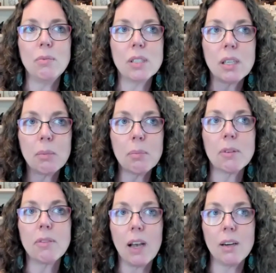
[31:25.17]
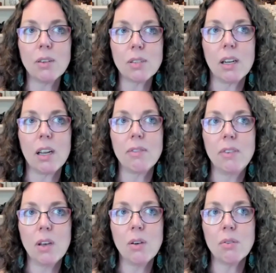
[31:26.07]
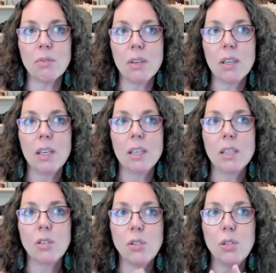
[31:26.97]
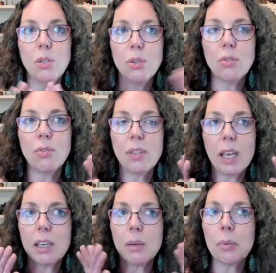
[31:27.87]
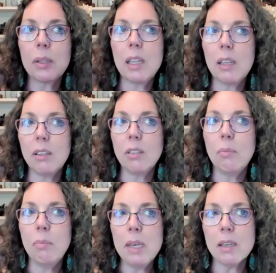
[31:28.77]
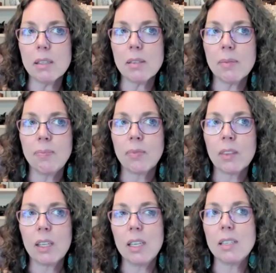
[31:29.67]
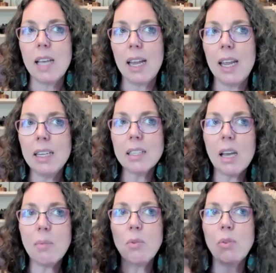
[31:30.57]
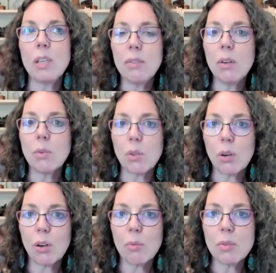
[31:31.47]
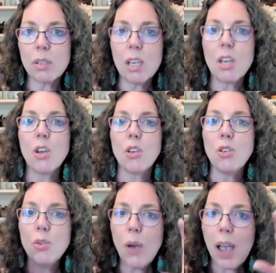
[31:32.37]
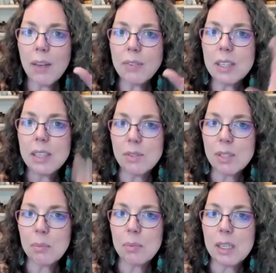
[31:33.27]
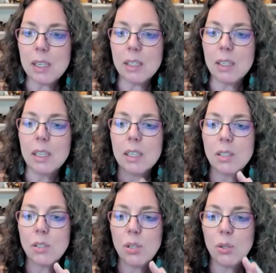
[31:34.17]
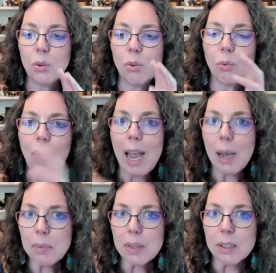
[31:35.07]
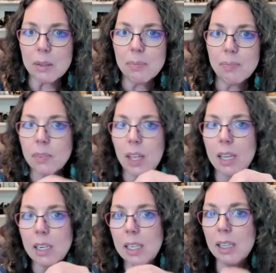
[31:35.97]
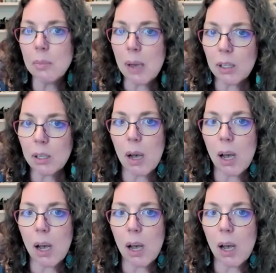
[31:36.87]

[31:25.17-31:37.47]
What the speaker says: some providers that I've known do like completely miss is that anytime you give those herbs, you have to give something to grab them and get them out of the